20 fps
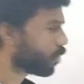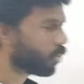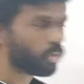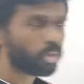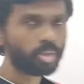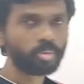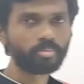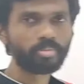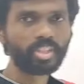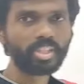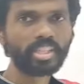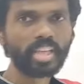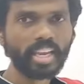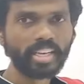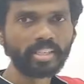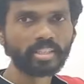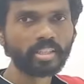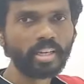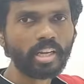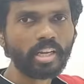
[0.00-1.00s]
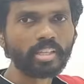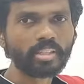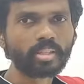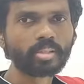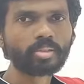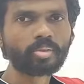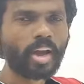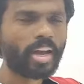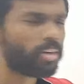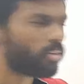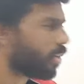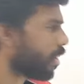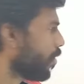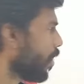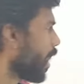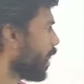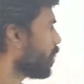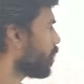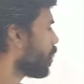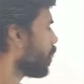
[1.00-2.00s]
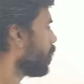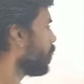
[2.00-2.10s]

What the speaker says: 2 cube, which is 8. The square root of 8